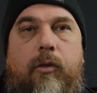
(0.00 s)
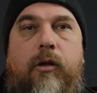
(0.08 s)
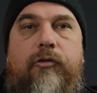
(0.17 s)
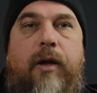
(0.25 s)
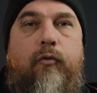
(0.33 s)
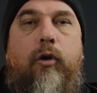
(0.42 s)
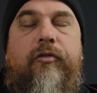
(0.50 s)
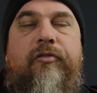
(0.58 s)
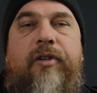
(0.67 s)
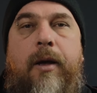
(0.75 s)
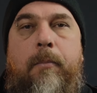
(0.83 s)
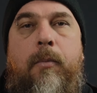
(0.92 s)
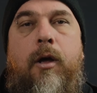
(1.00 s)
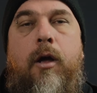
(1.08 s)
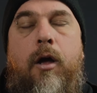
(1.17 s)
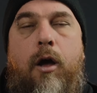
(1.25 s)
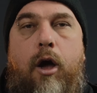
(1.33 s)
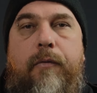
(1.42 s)
So I've got some
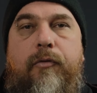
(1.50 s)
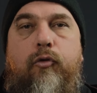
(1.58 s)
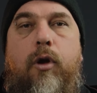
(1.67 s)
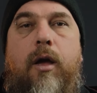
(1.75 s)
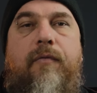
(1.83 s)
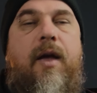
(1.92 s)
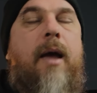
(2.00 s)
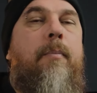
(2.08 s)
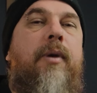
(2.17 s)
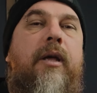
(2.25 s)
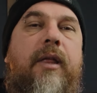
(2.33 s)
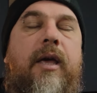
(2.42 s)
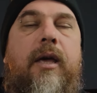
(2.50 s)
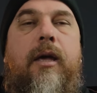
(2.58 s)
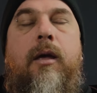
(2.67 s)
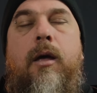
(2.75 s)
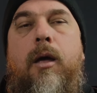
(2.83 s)
overdrive happening there,